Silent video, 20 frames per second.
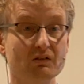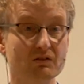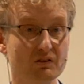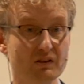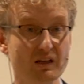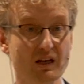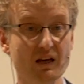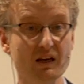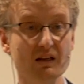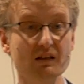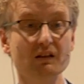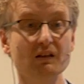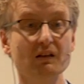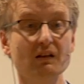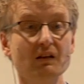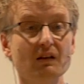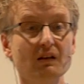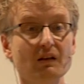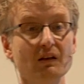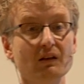Today,
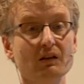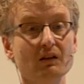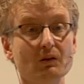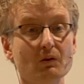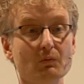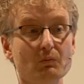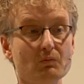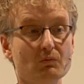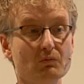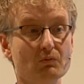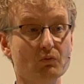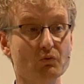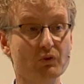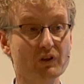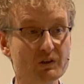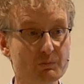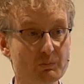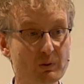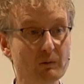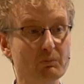
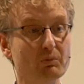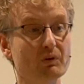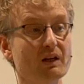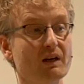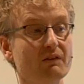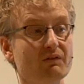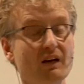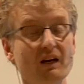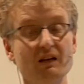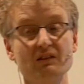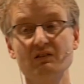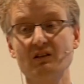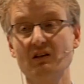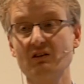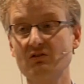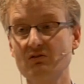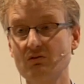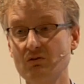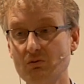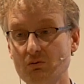rich people have
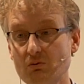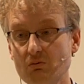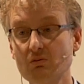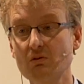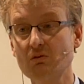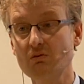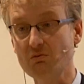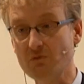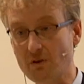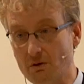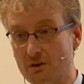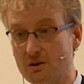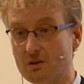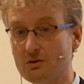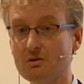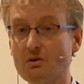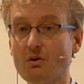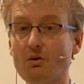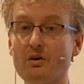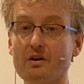access to very
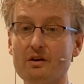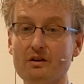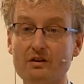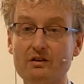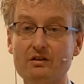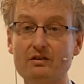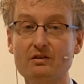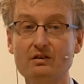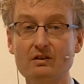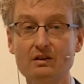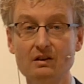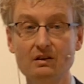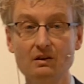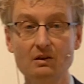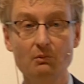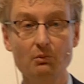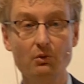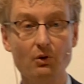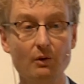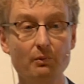good lawyers.
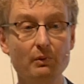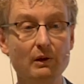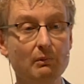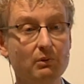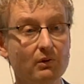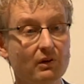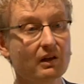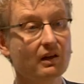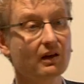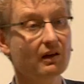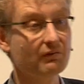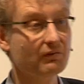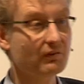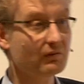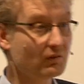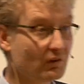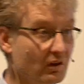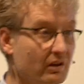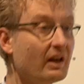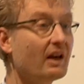Poor people have
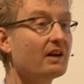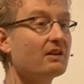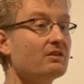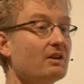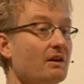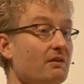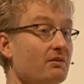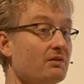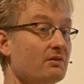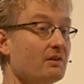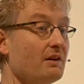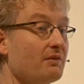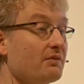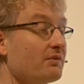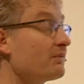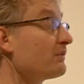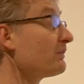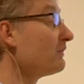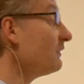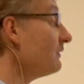not access
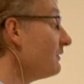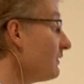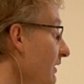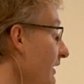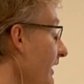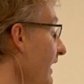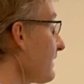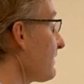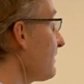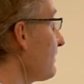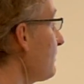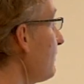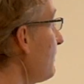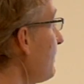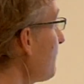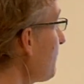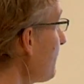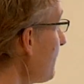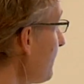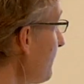to
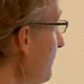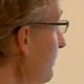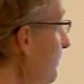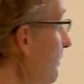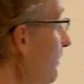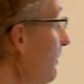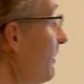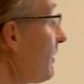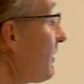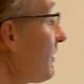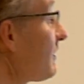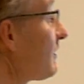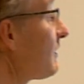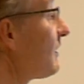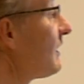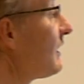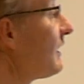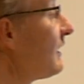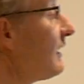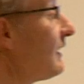these really good
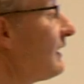lawyers.